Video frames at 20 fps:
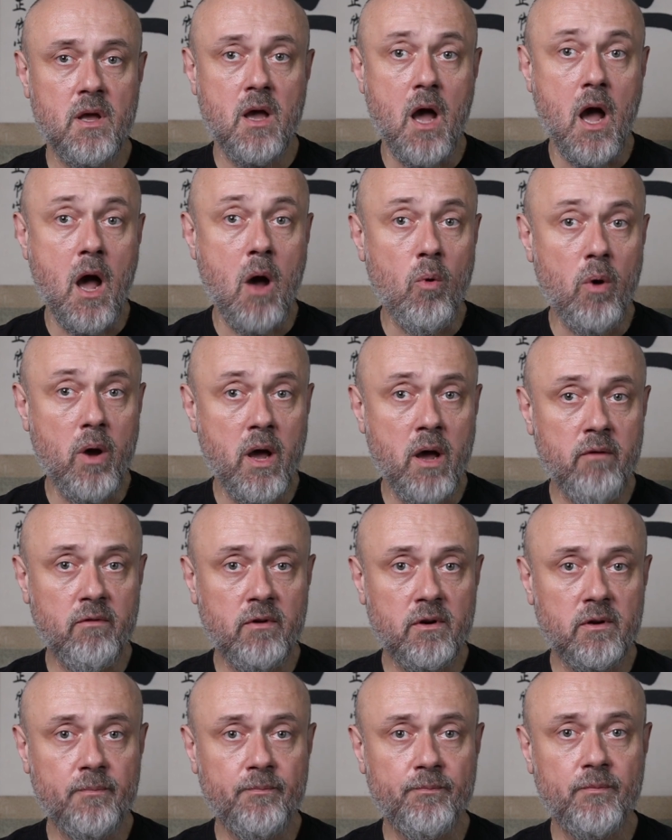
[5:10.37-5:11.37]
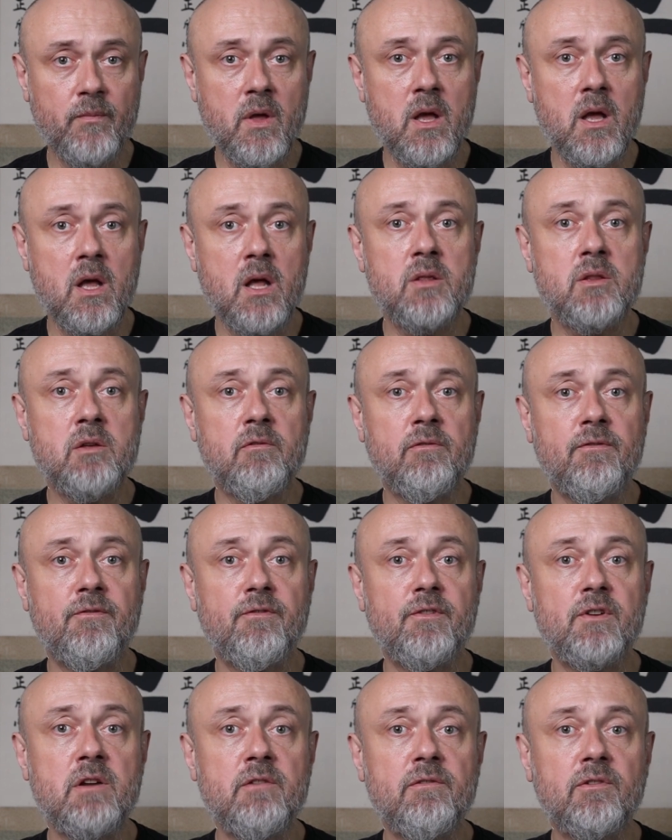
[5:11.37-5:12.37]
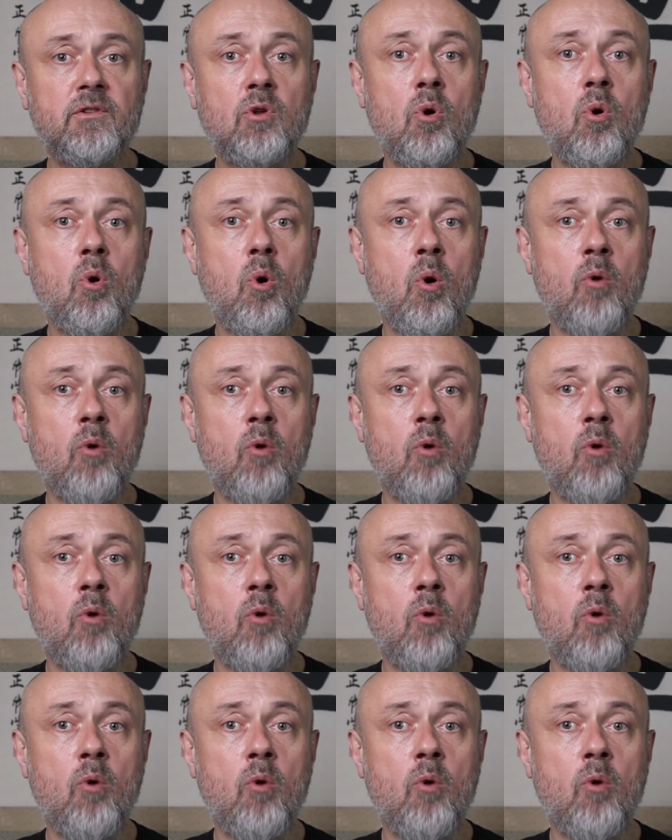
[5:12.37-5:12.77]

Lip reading: However, the free flow